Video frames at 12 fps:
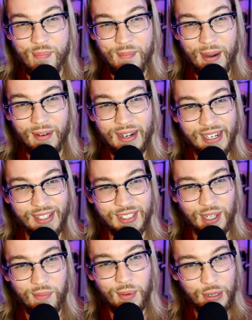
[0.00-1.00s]
marrying
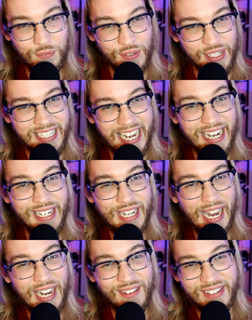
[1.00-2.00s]
someone for
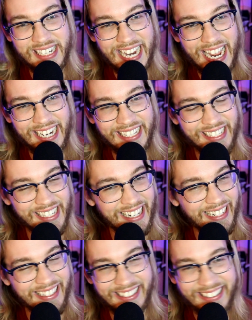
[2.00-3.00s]
10K of debt,
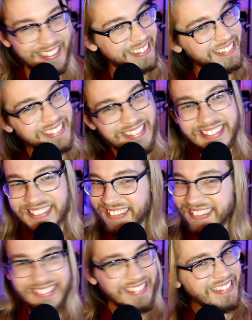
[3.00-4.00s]
uh,
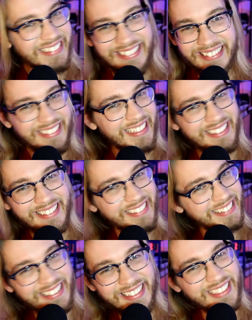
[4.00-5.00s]

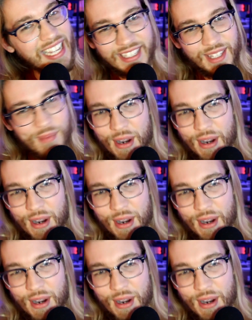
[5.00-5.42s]
it's not the